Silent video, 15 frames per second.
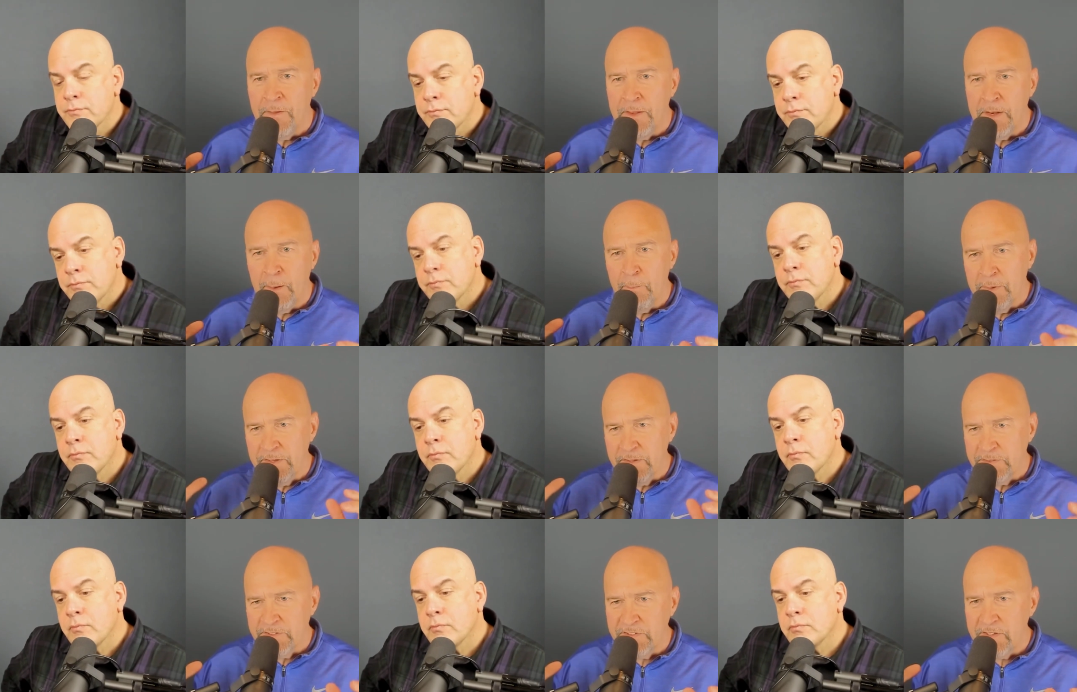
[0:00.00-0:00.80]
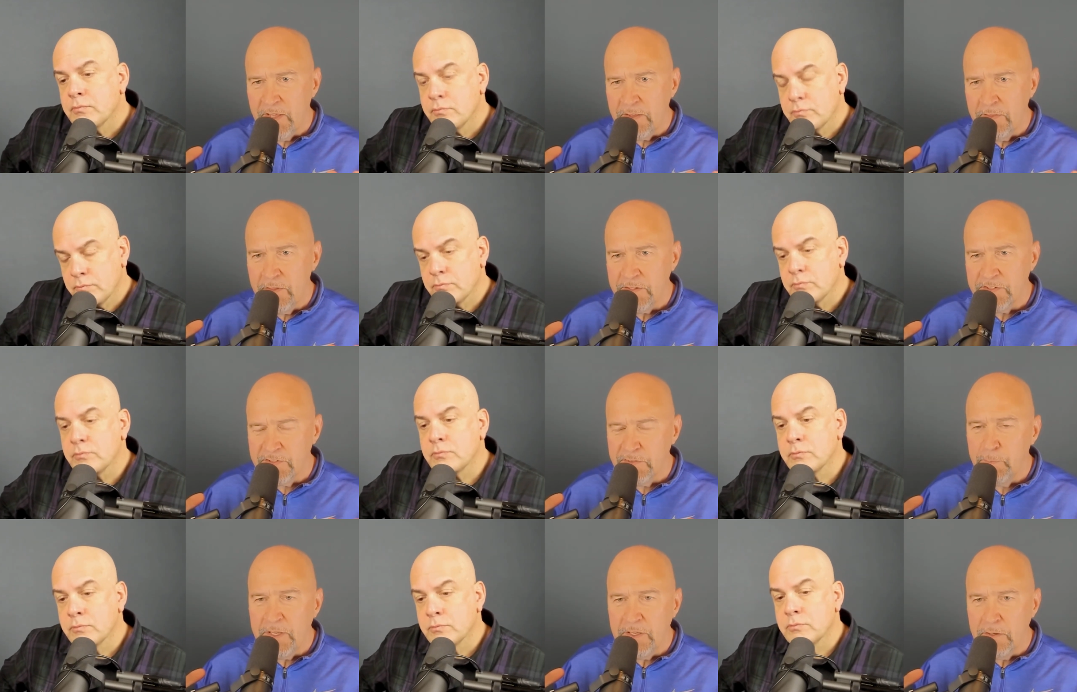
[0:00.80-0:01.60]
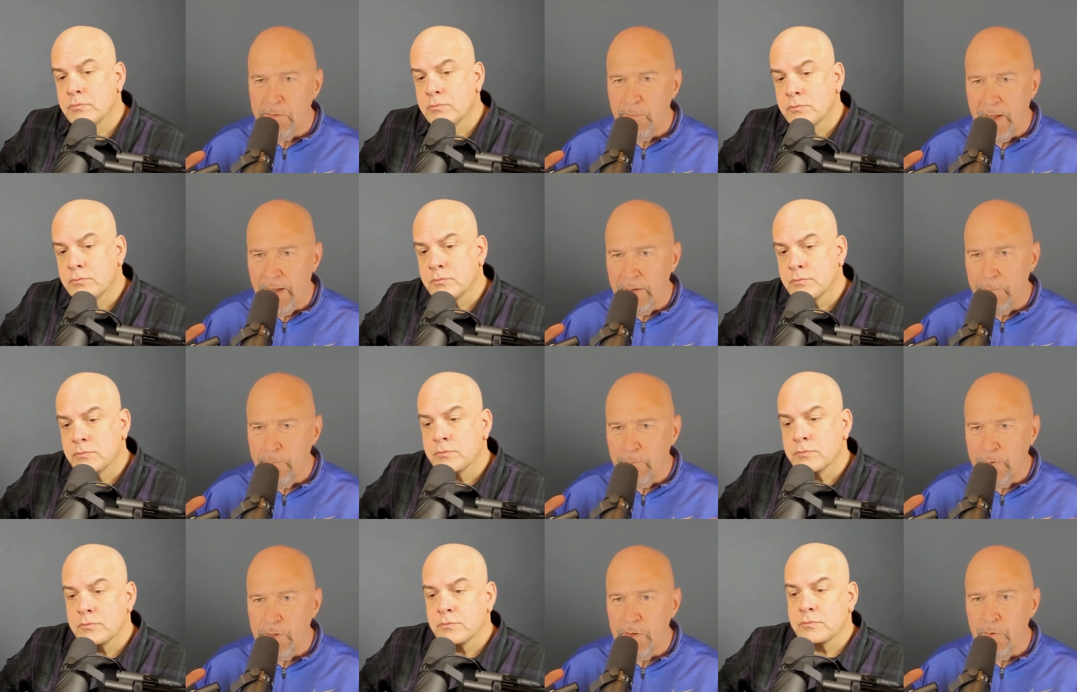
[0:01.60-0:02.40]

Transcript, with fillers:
Speaker 1: And I'm going to say this speaking to my, you